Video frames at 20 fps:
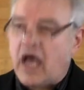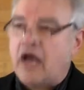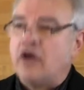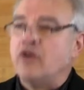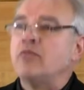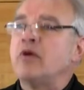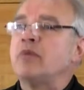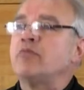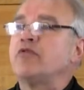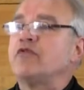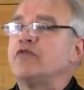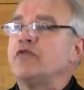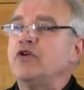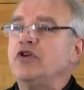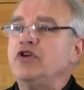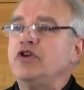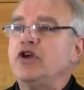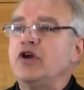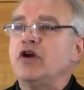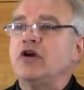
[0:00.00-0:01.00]
I remember
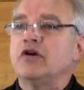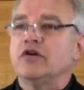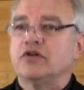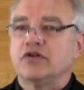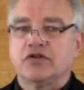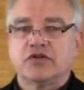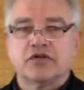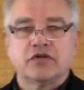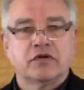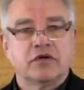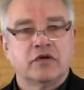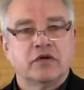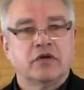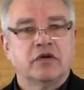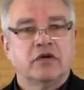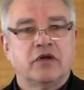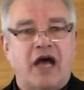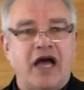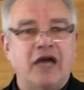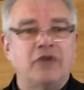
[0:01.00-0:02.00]
for years,
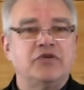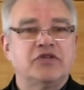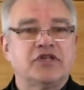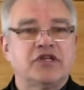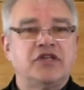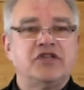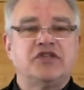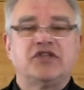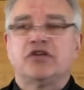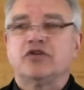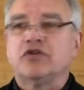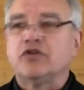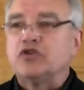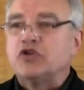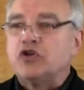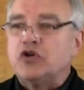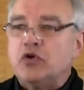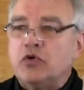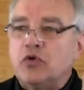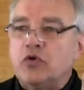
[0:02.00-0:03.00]
I was
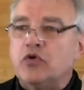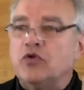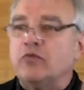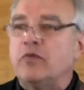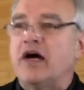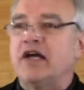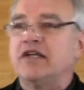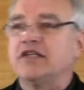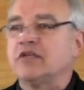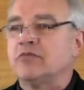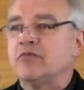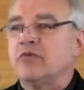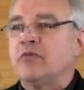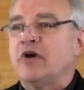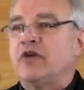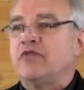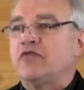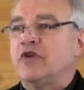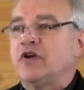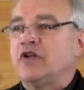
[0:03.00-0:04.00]
considered cool by some of
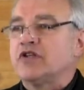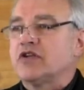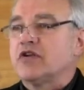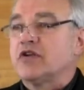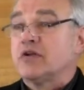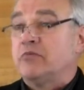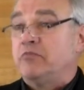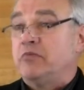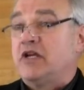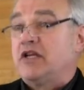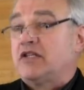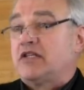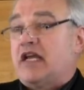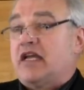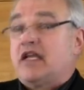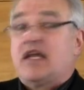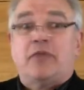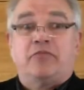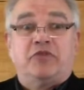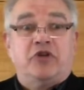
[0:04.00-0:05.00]
my friends because
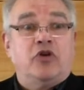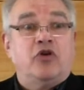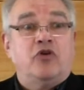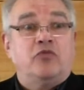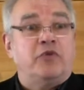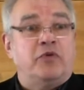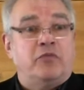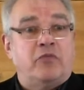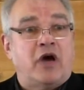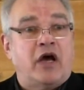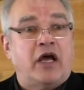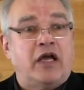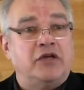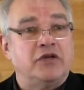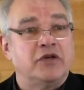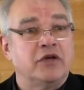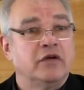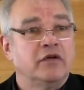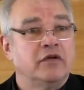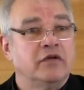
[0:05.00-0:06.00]
I kept an open
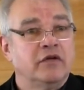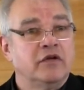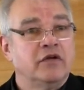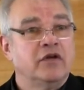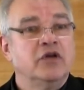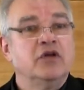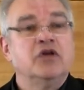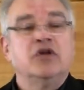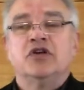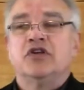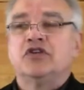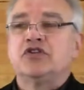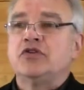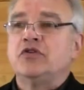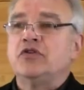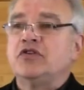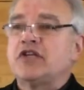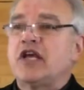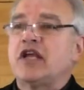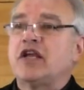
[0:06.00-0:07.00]
mind. As
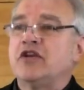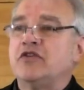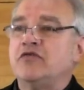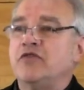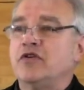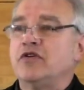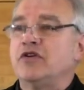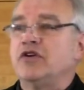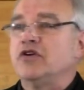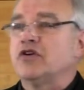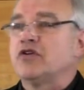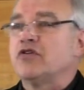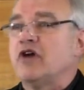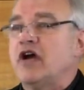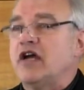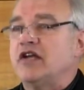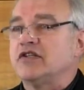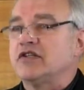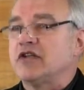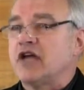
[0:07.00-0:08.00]
soon as I converted to
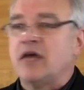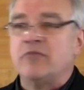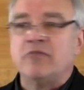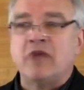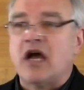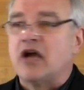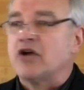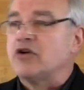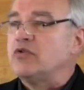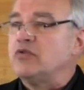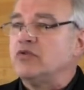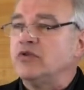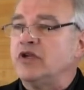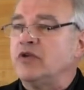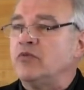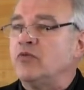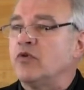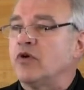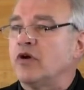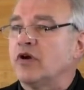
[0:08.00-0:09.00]
Christ, I'm not cool
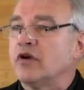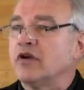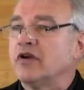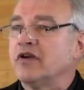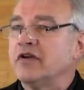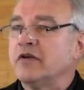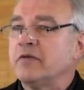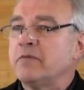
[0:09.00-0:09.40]
anymore.